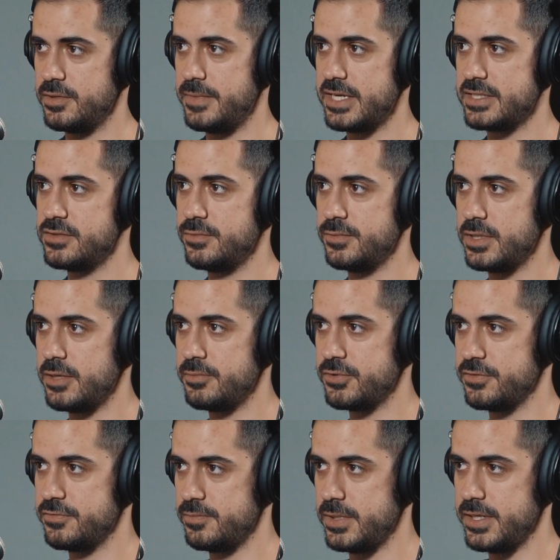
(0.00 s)
The maximum number
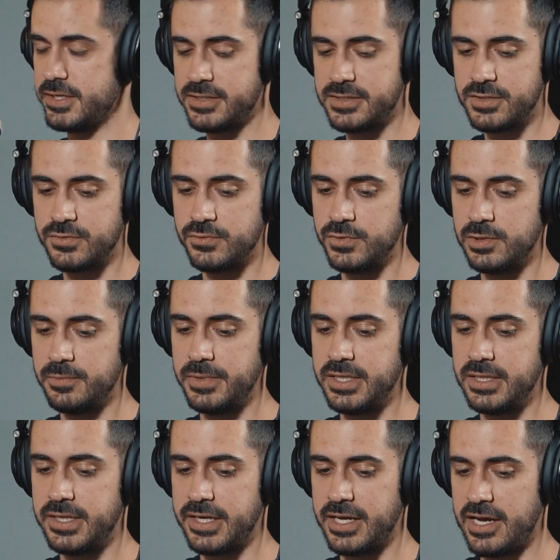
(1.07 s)
of players will be
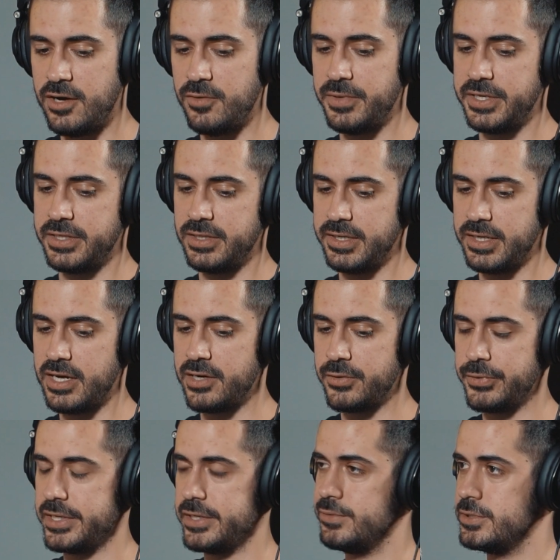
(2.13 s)
like how many? Like, are
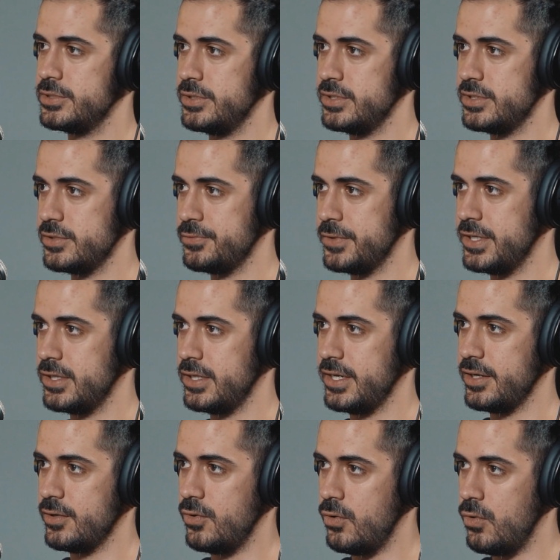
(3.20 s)
we going to integrate
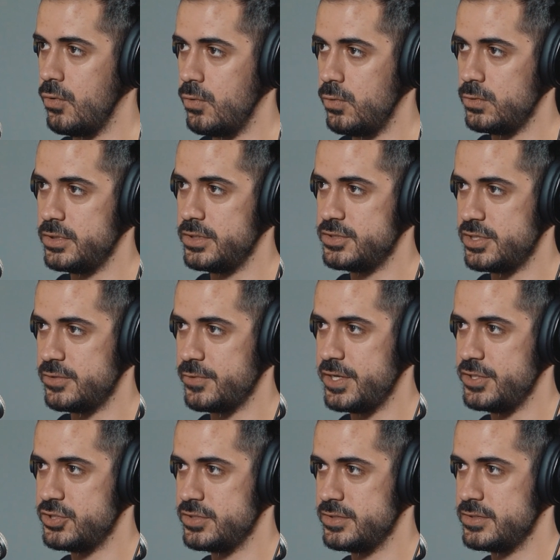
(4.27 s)
like all the
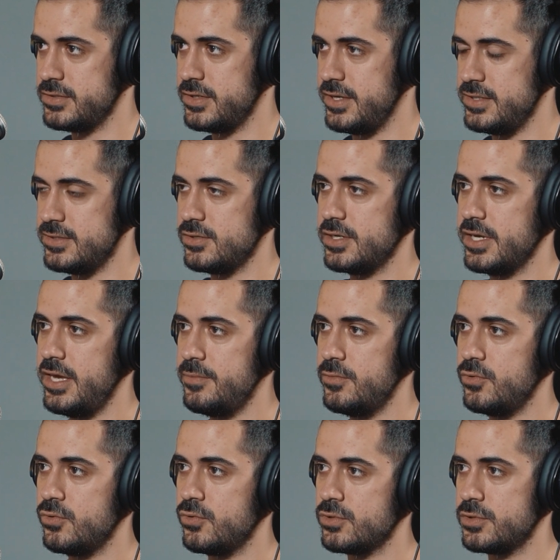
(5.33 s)
generations into the game,
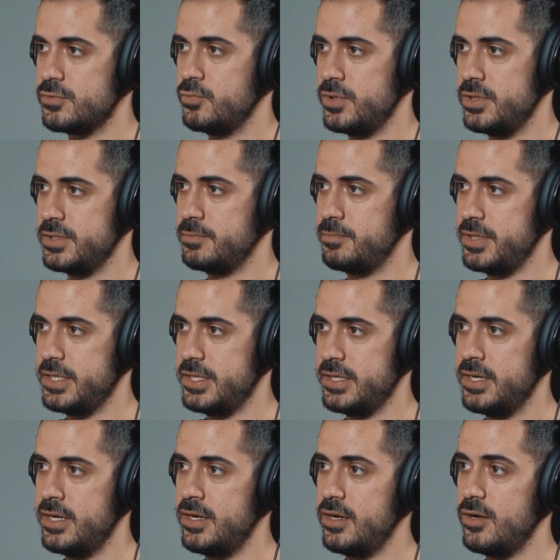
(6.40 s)
or will it be
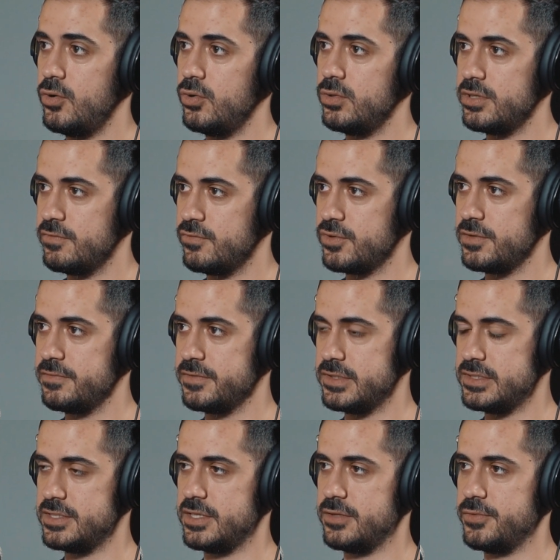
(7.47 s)
only for the
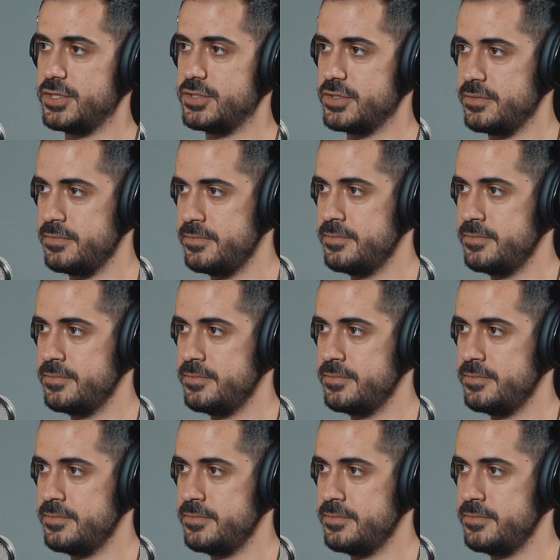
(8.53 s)
first generation?